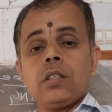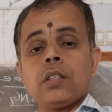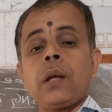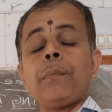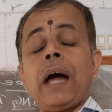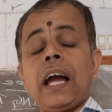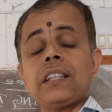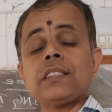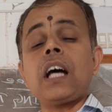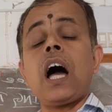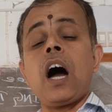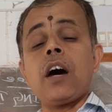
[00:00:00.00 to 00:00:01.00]
The banks
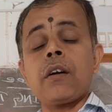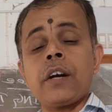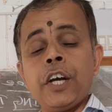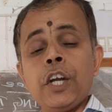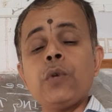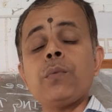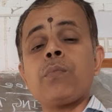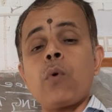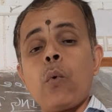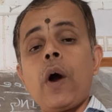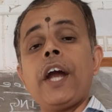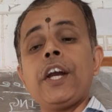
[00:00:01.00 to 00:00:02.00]
are ready to
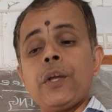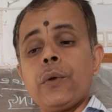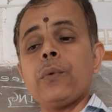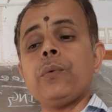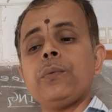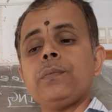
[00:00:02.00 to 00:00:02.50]
provide you.